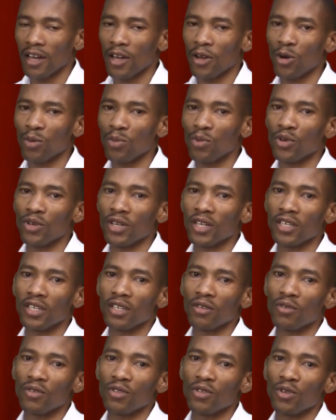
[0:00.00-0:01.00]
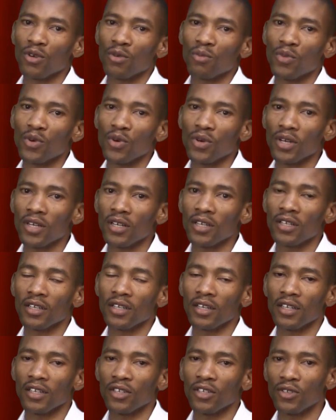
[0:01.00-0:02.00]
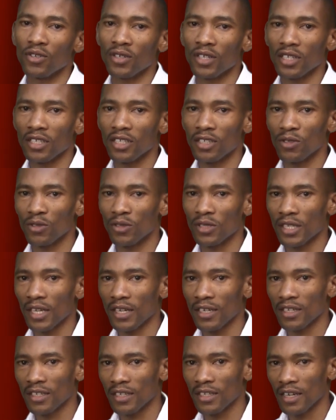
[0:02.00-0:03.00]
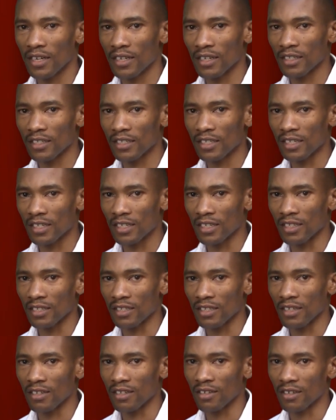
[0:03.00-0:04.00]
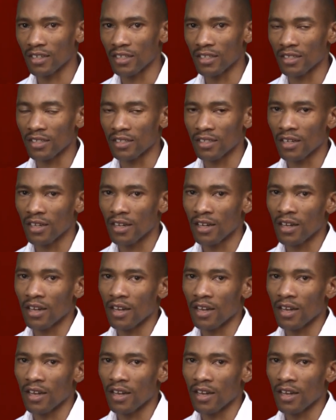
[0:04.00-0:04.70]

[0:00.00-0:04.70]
I hope you're ready with your book and you're ready to study Daniel's little secrets.